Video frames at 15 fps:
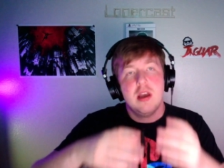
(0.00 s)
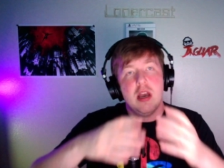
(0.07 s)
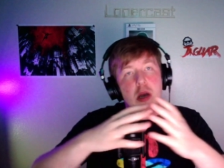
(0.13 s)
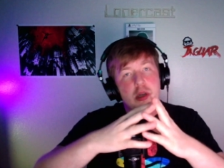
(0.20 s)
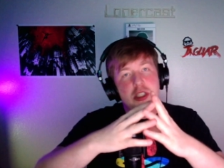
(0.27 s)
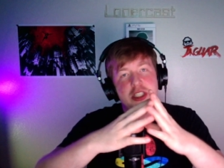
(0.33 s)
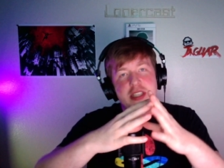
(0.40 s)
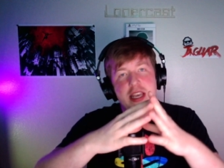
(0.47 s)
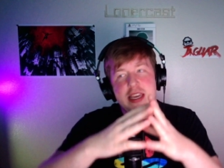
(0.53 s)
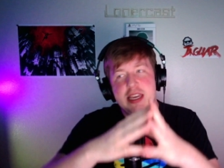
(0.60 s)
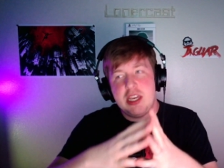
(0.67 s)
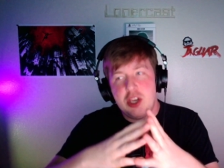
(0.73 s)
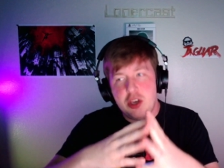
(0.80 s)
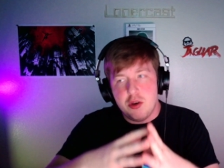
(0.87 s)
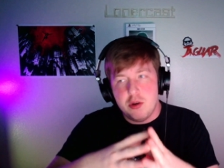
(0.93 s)
which is a
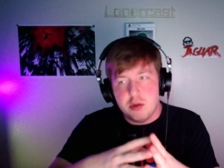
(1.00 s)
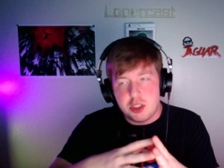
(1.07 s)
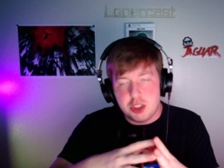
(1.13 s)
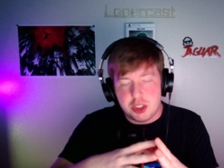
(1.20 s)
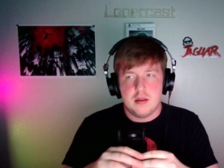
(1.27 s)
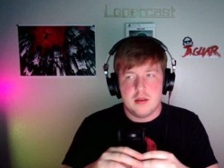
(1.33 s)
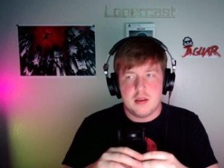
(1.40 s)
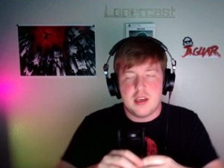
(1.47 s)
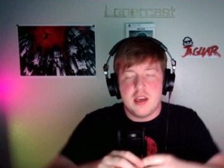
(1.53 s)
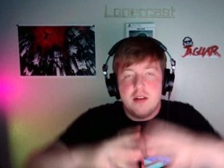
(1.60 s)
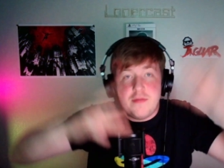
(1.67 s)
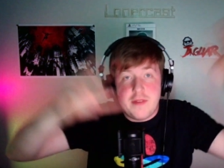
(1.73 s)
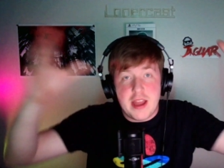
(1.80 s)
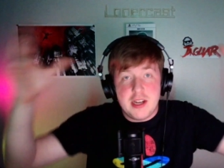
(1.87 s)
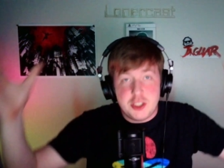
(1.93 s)
huge
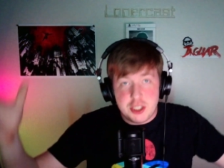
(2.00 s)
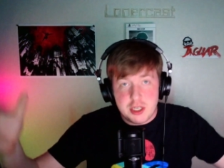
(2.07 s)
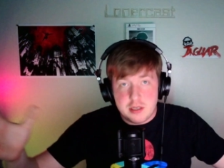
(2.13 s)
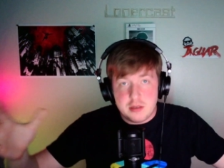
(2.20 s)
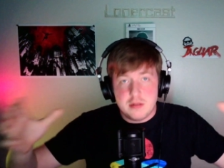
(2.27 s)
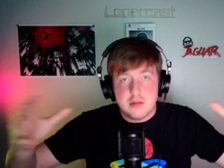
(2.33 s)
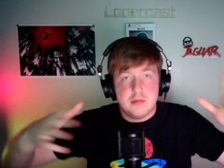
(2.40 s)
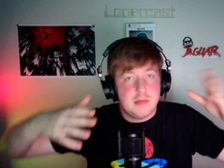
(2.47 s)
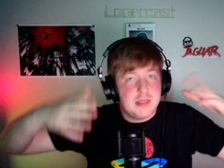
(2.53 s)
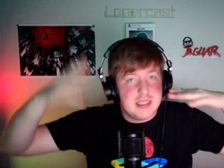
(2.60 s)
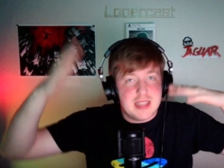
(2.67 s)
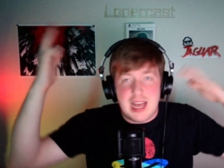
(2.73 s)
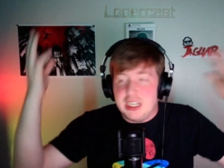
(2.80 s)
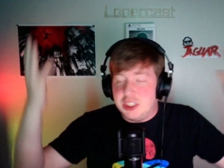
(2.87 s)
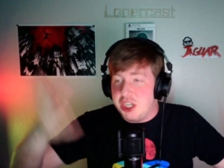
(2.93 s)
convention
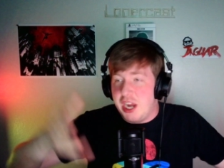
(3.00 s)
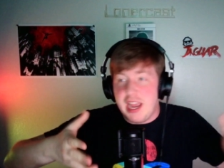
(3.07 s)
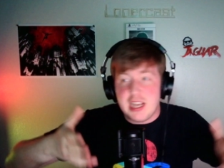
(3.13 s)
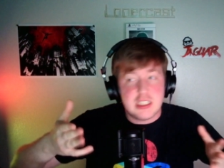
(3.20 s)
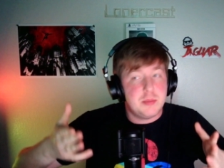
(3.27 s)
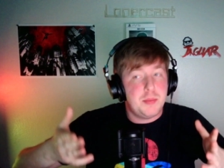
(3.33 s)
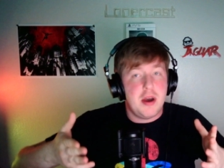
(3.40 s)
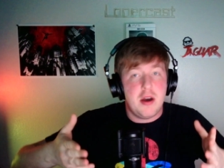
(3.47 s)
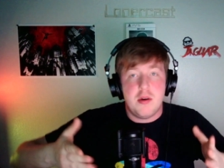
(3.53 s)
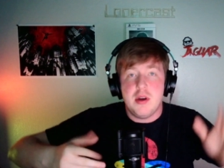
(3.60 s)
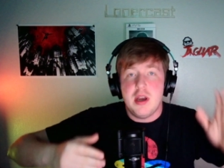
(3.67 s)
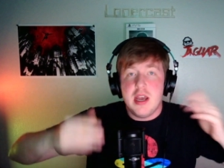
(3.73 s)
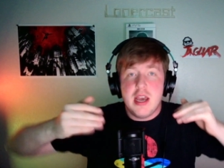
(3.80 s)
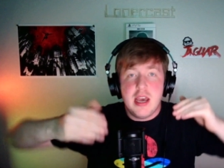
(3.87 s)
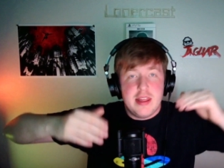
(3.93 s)
slash expo
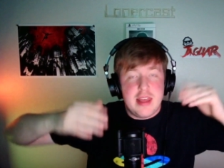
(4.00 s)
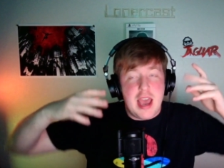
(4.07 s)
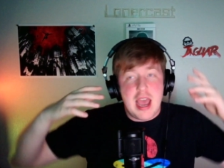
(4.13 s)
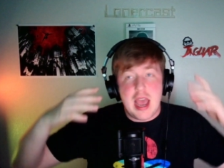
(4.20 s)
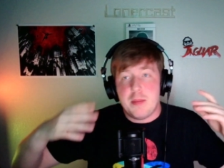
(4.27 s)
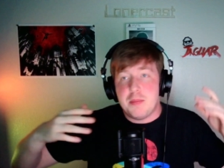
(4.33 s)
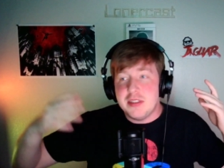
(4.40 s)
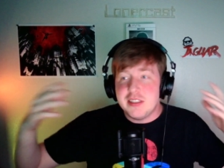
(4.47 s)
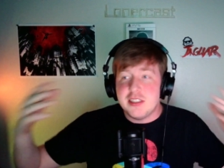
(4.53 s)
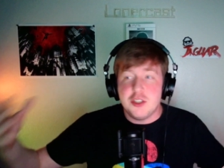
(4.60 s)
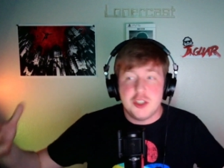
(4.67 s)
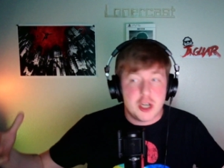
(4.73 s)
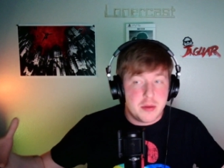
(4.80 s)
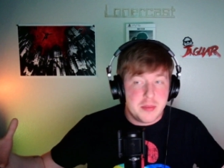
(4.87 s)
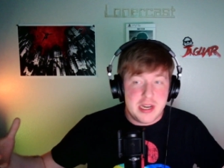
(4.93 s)
that happens in
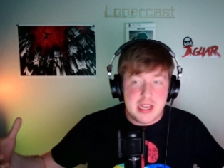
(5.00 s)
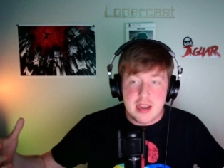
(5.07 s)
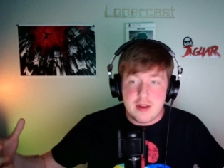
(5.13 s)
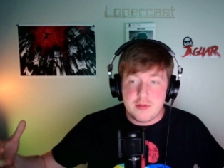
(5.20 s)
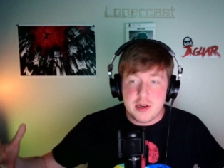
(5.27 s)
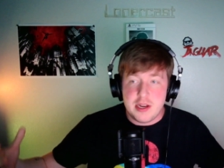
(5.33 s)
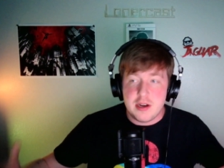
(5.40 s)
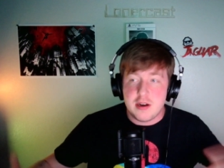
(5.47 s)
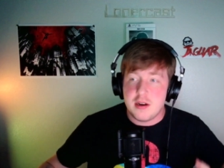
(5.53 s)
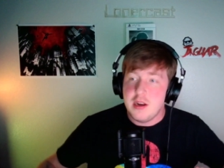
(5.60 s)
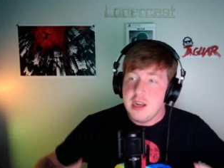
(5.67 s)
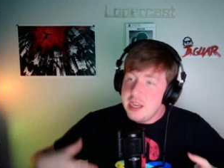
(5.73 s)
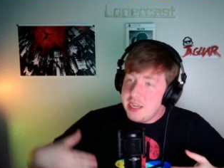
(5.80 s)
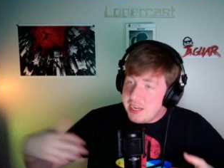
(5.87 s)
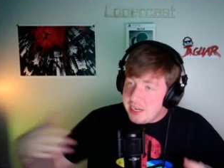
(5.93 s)
Germany every year.
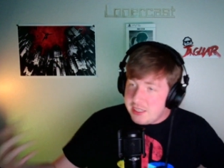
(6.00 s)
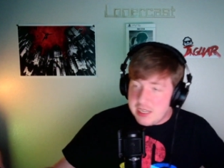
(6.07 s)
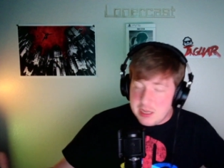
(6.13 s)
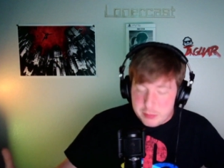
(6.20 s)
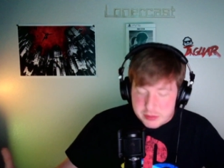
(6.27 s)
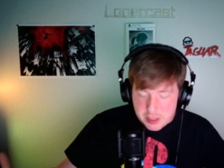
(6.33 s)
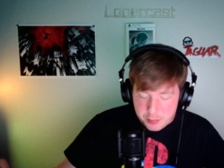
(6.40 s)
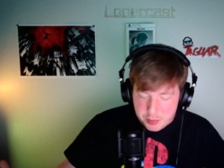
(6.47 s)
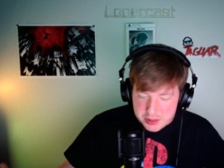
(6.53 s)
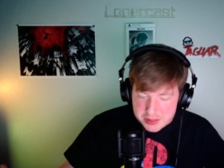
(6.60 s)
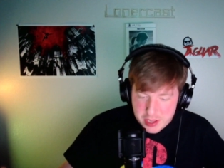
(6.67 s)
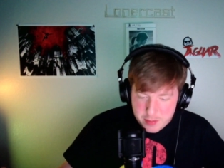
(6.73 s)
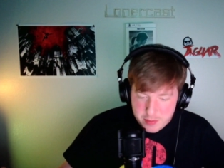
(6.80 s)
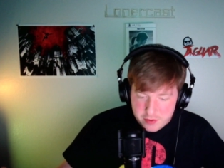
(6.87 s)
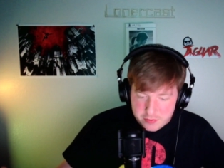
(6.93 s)
He teams up with
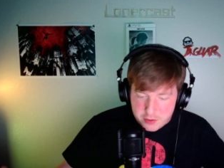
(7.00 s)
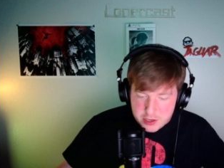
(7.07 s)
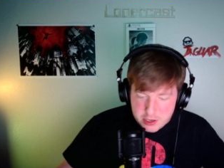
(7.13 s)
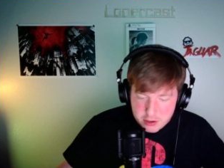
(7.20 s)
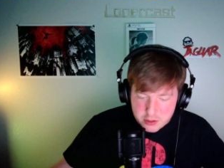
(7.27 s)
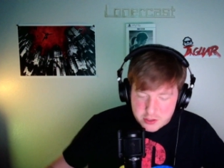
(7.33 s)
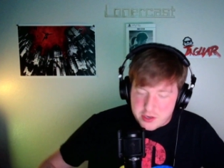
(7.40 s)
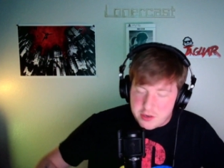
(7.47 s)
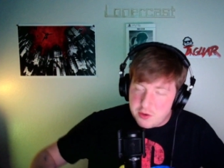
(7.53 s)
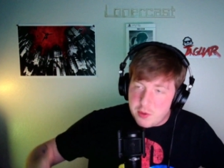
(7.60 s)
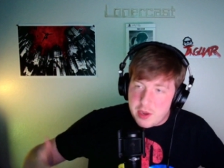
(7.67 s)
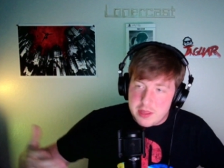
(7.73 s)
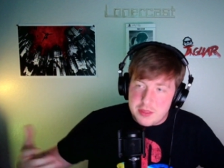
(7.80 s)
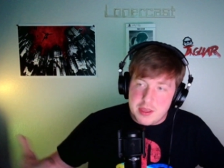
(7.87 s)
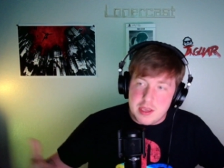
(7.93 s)
them every year to do
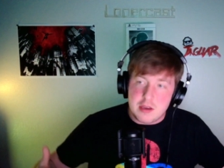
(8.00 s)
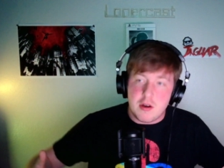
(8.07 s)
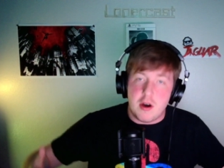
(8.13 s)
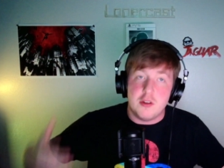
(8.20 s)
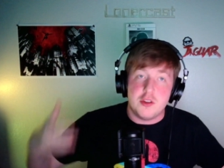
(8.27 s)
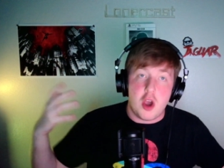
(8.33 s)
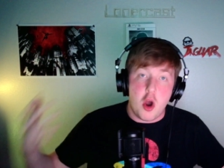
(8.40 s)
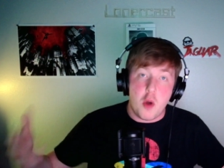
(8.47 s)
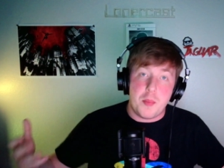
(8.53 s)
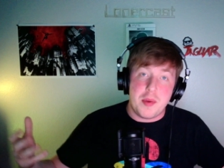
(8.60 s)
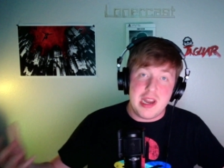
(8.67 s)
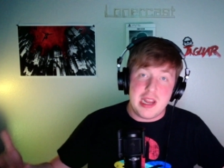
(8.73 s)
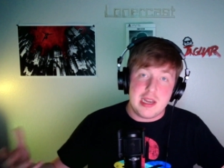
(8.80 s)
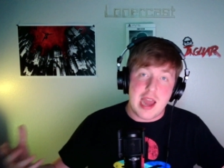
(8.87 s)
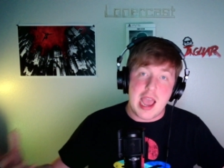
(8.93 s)
a thing called
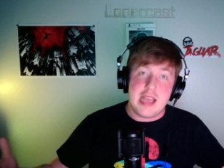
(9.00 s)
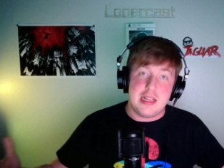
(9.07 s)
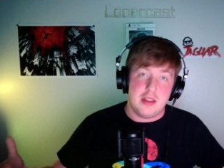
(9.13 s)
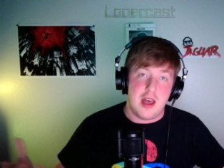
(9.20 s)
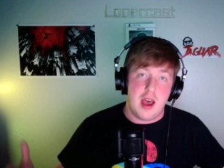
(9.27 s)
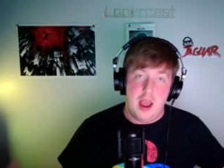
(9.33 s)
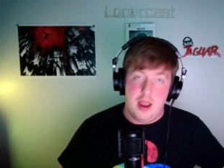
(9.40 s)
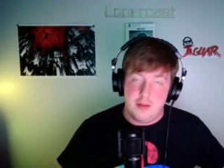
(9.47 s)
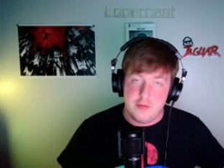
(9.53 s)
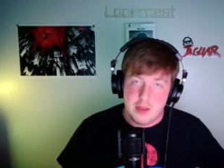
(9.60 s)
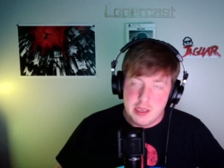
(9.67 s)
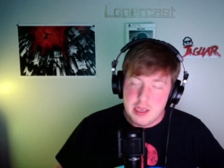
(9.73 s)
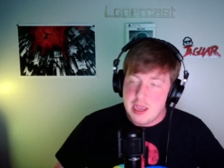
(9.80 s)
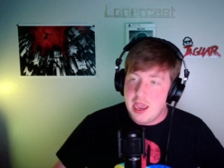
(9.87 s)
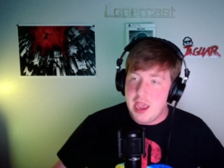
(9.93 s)
Opening Night Live,
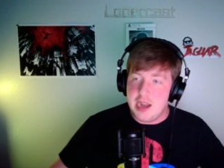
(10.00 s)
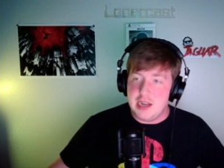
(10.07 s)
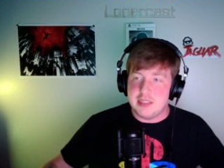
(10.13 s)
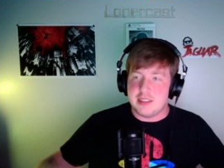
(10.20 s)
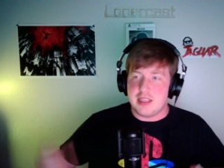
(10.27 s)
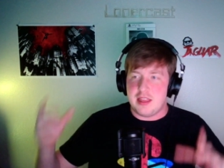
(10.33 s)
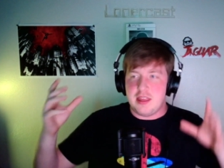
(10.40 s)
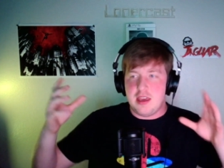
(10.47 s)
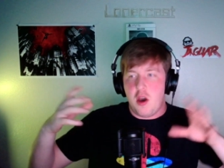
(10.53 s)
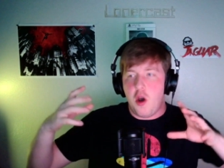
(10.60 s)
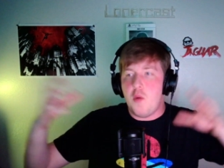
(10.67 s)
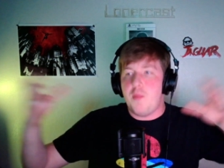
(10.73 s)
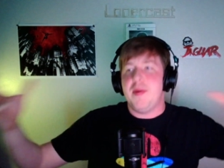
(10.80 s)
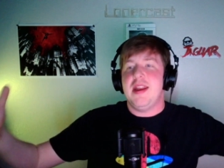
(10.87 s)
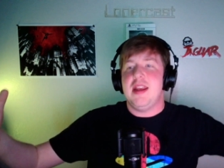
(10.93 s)
and it's like the
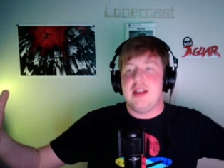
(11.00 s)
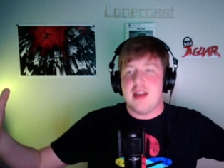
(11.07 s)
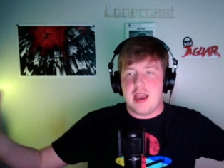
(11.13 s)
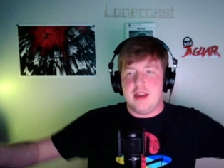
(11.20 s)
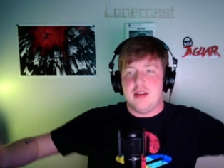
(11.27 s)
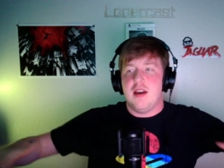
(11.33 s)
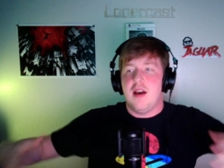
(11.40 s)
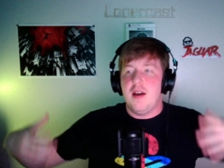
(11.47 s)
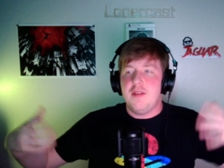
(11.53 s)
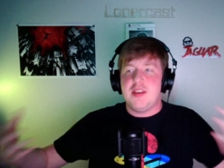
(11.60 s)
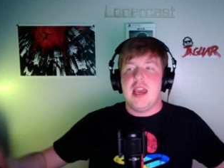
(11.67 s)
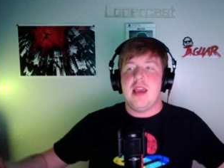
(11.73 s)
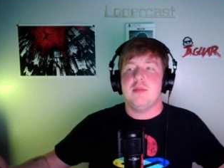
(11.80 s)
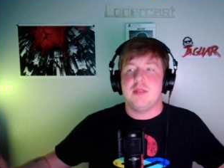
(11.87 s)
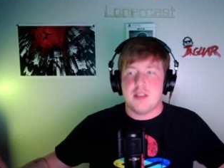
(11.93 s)
opening night of
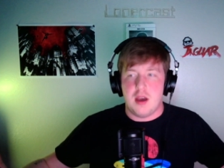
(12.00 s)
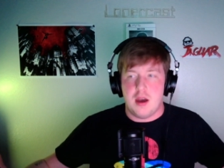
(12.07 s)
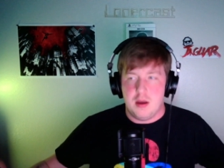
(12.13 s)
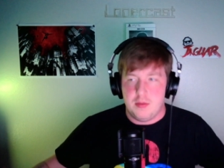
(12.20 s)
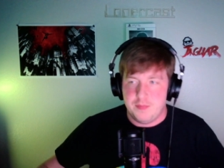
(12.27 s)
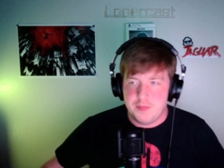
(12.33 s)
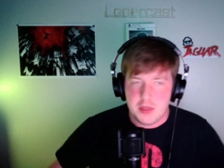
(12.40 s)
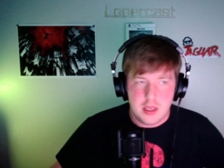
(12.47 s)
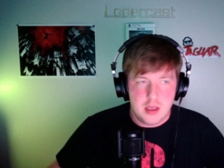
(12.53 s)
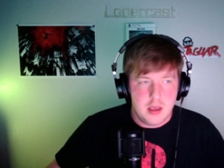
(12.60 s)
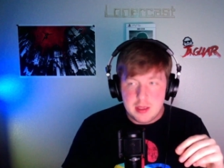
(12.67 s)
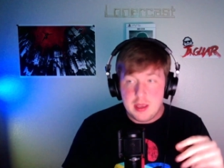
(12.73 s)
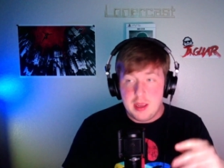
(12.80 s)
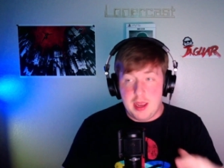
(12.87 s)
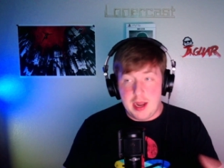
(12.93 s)
Gamescom.
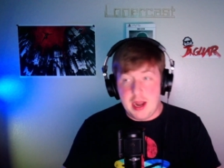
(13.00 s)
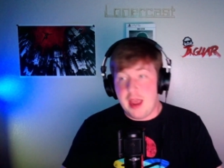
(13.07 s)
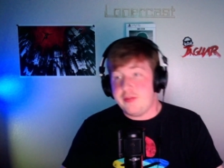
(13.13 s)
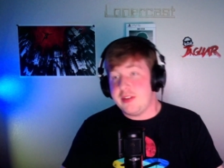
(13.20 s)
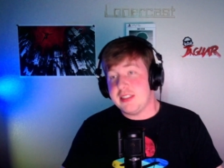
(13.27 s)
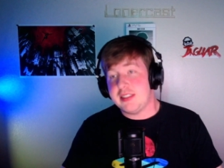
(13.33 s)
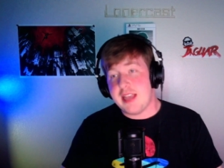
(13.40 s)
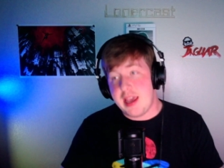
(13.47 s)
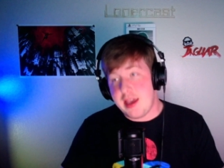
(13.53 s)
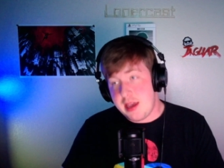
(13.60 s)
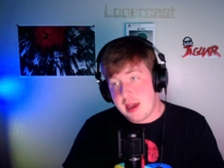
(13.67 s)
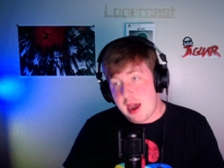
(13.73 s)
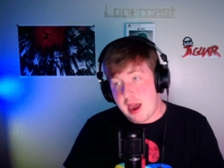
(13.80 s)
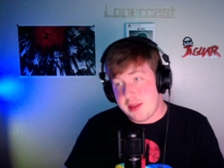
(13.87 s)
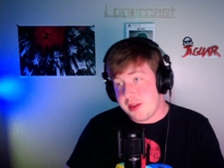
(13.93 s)
And I have to say,
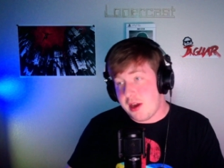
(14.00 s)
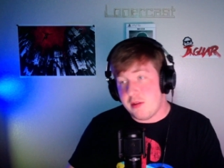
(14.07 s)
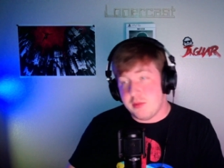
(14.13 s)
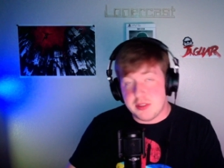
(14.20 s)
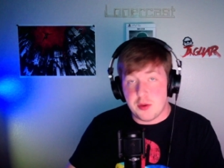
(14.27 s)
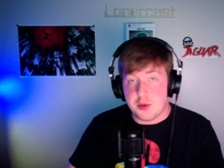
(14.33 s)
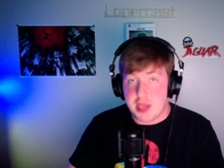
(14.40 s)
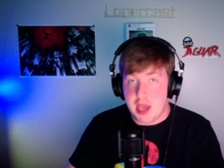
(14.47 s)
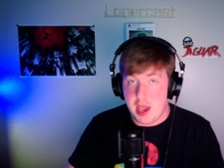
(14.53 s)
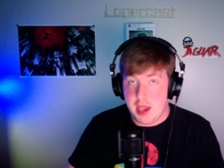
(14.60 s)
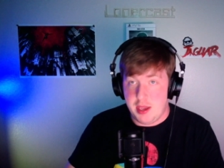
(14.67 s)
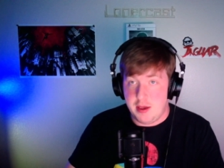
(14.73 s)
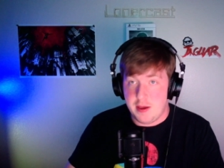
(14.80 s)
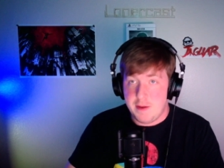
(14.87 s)
I thought it was okay.